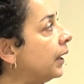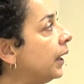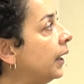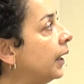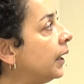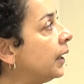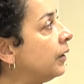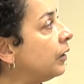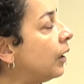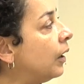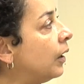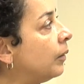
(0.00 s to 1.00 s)
And
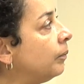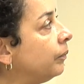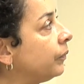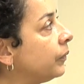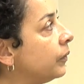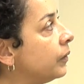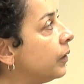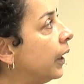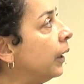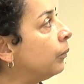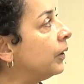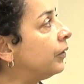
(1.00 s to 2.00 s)

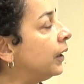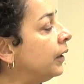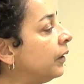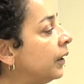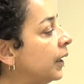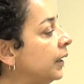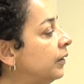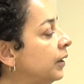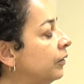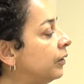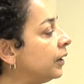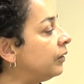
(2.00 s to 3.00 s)
it was in the
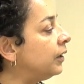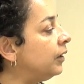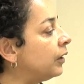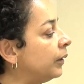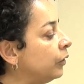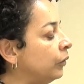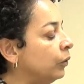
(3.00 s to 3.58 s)
1960s.